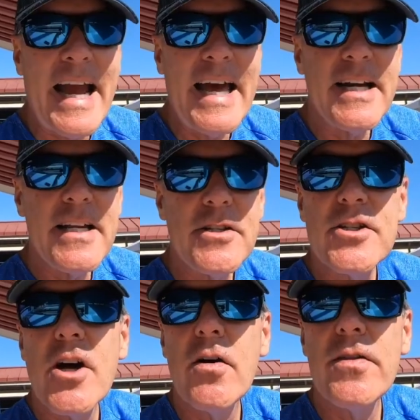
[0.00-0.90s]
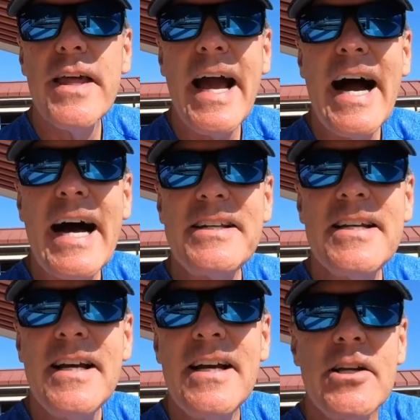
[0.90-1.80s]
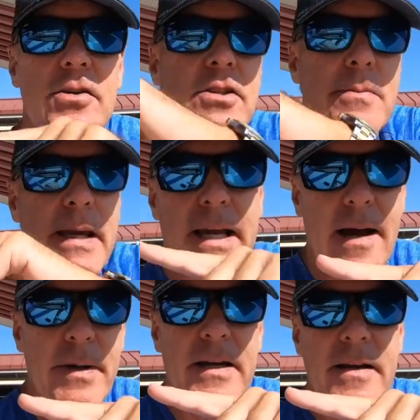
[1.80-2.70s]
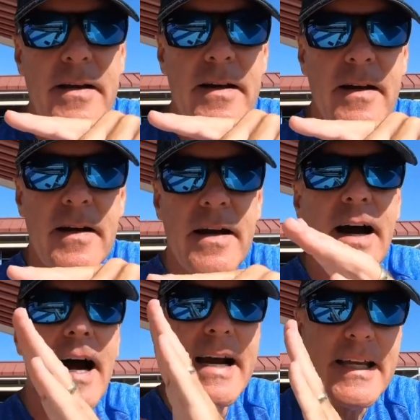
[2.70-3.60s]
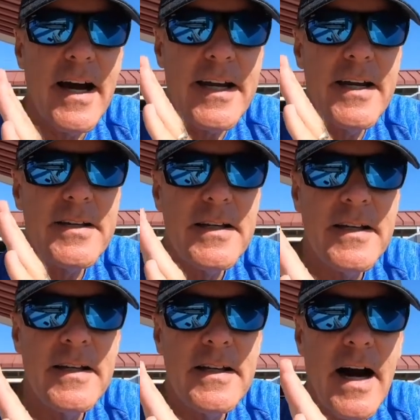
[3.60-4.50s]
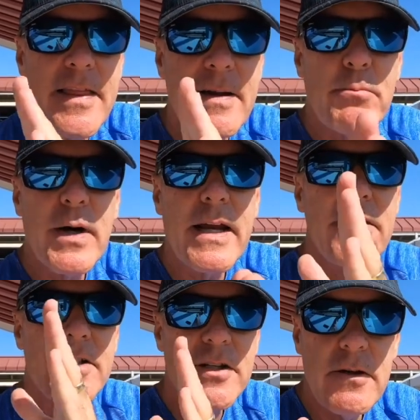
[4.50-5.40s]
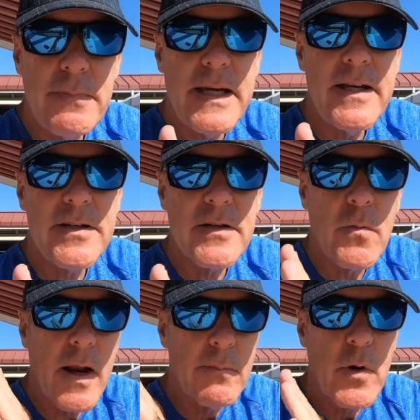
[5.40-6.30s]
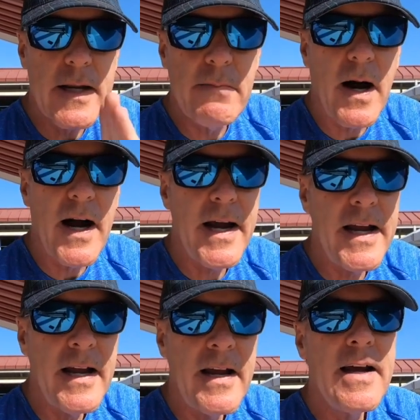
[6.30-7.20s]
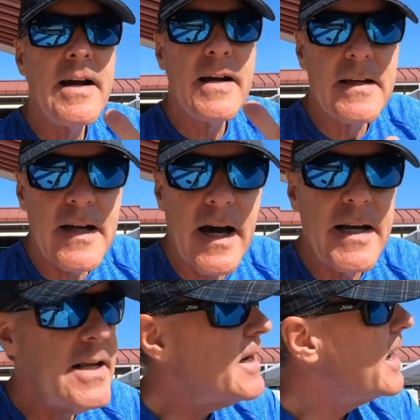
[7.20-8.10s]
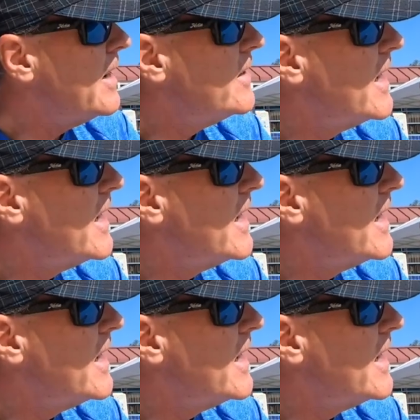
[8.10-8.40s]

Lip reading: edit it so that you see me coming. I cut it. I then bring in this new piece while I'm running by, cut it, and